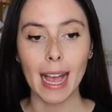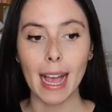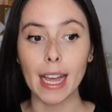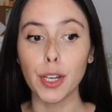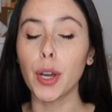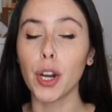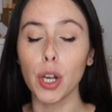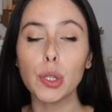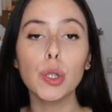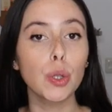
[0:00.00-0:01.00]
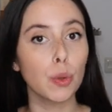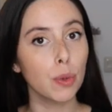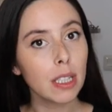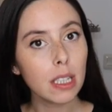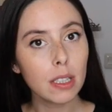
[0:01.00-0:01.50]
And you can also
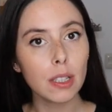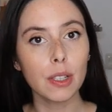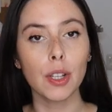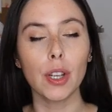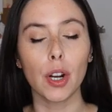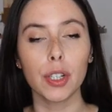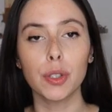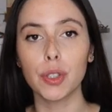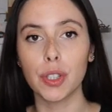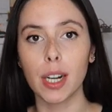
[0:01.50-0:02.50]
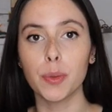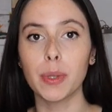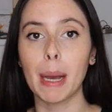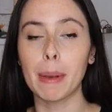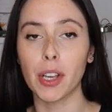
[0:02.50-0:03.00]
use it in order to start with
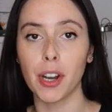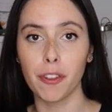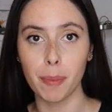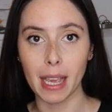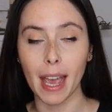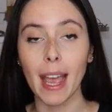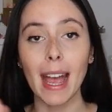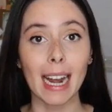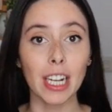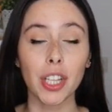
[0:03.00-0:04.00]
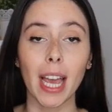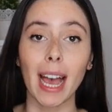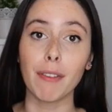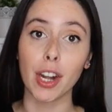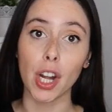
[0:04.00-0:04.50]
Amazon FBA. And actually I
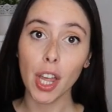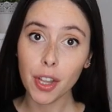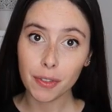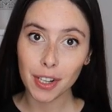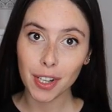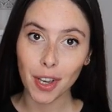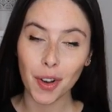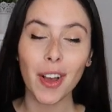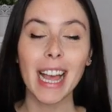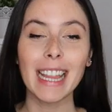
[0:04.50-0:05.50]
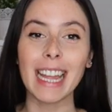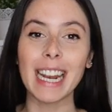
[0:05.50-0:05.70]
have another video that